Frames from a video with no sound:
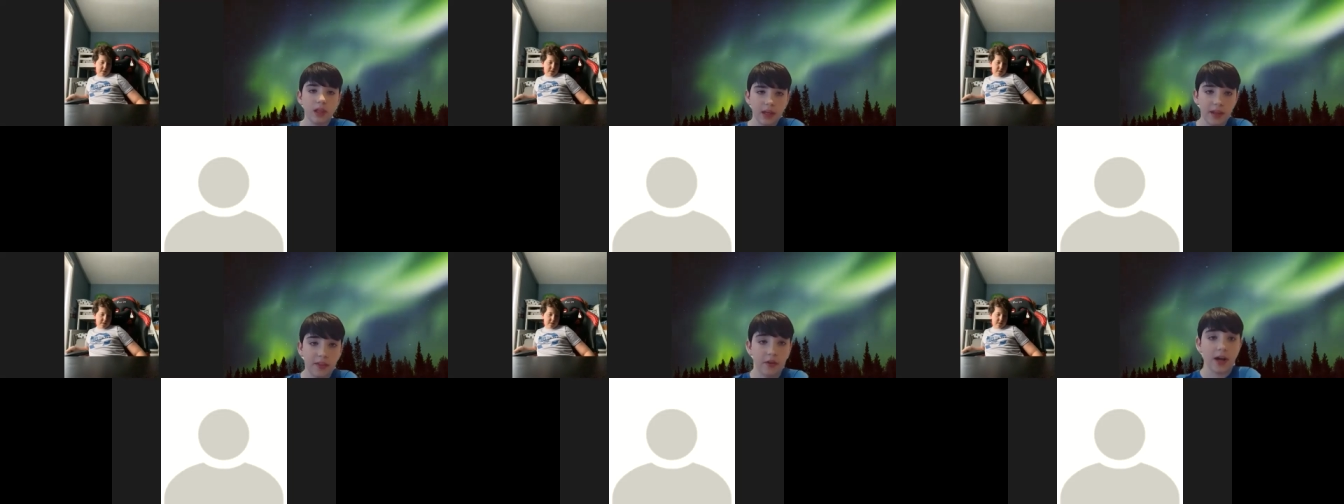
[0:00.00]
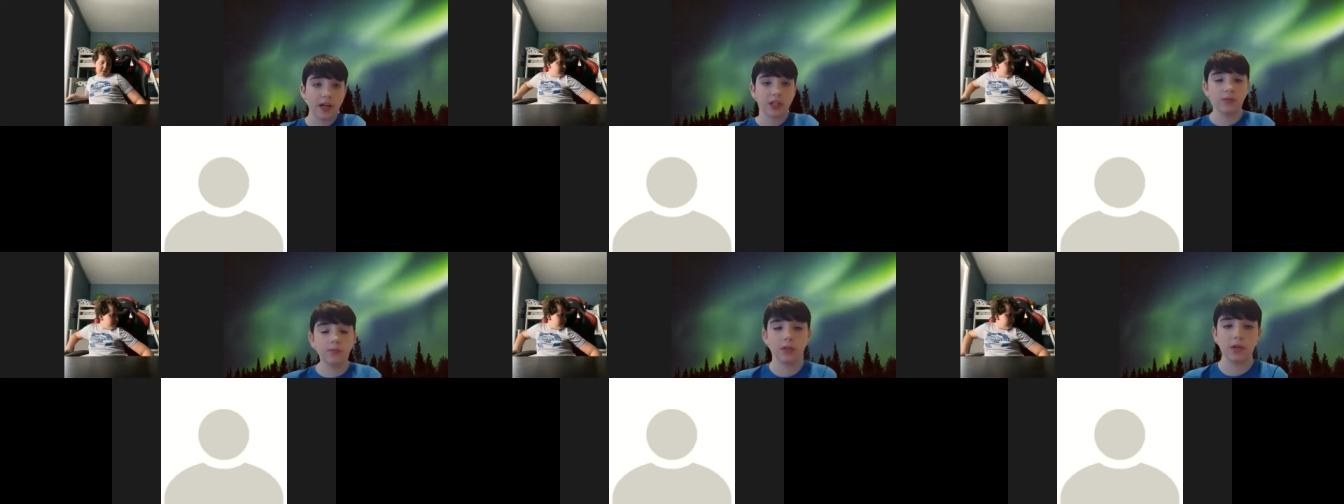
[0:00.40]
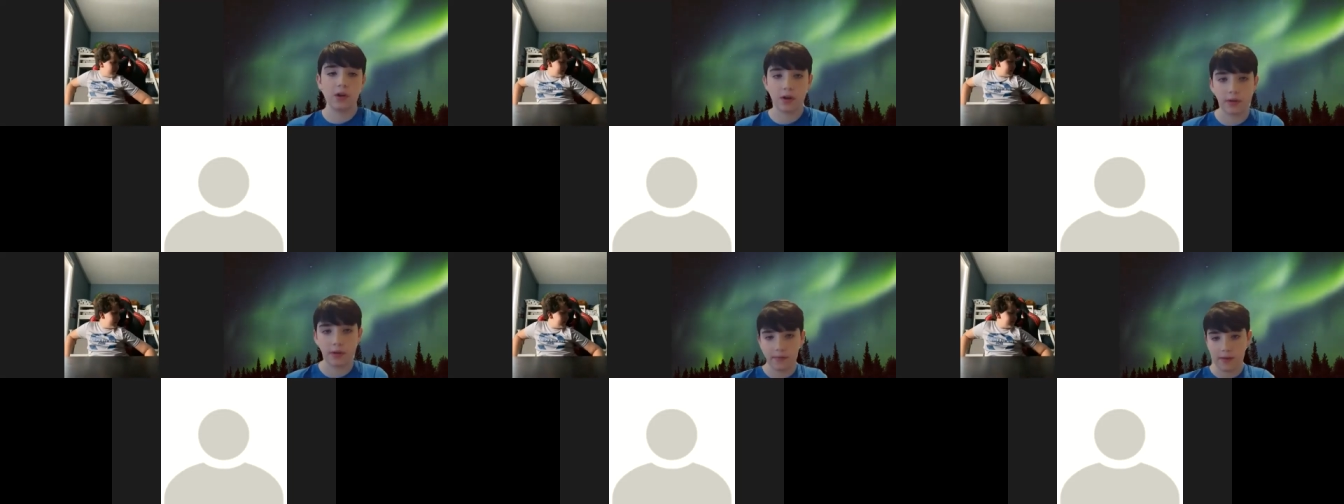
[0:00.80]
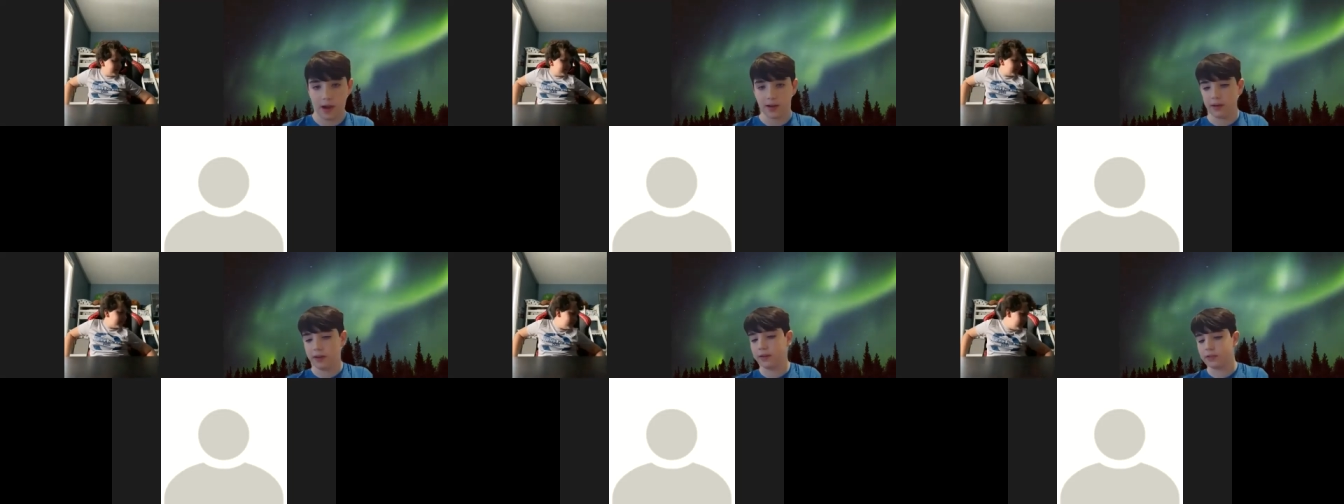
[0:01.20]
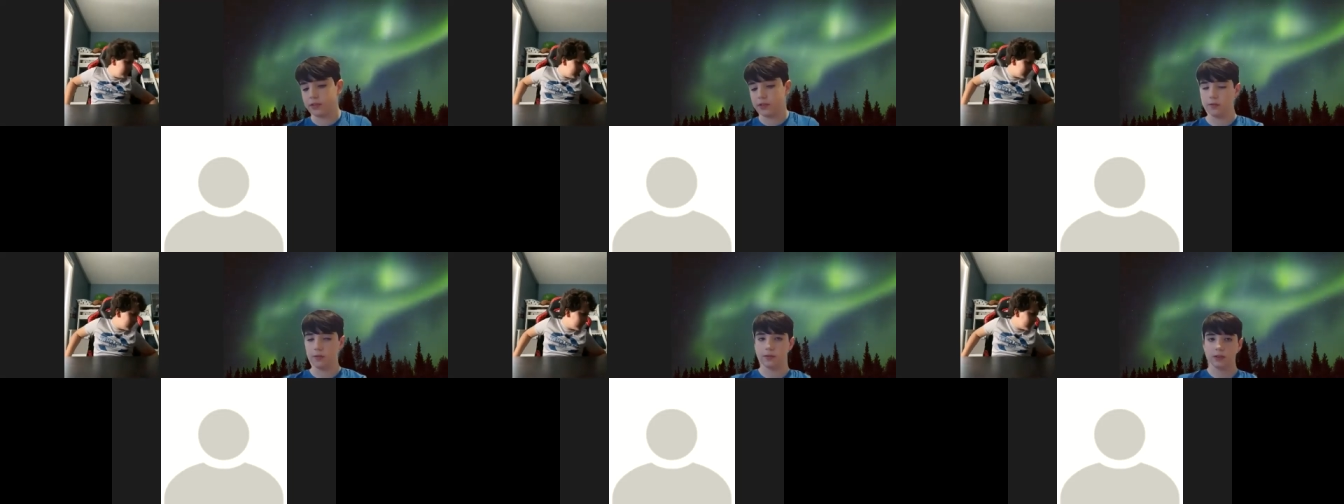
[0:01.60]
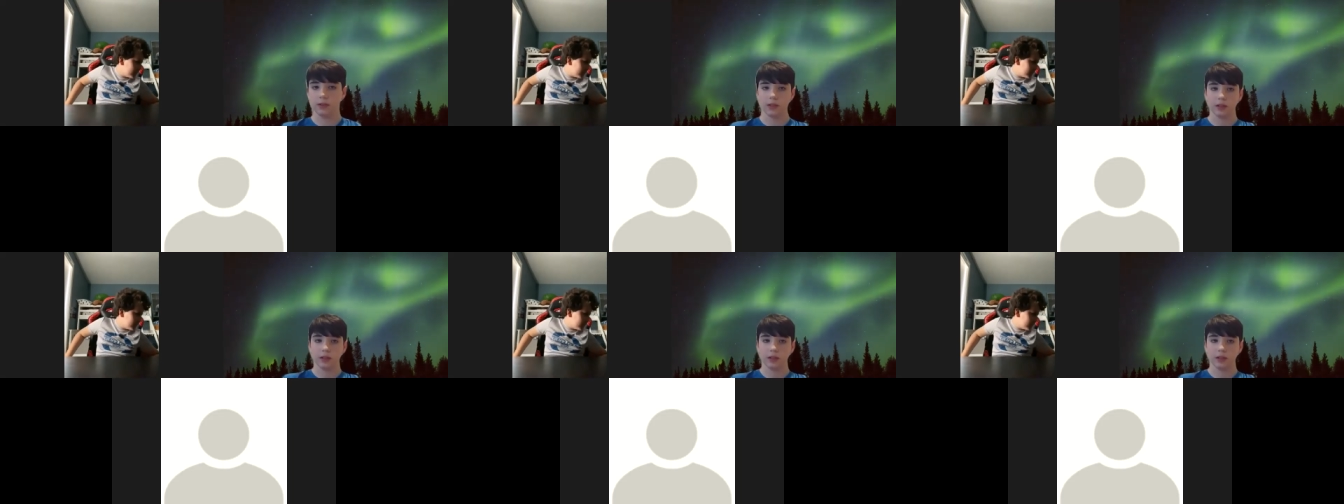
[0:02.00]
and they're actually really too.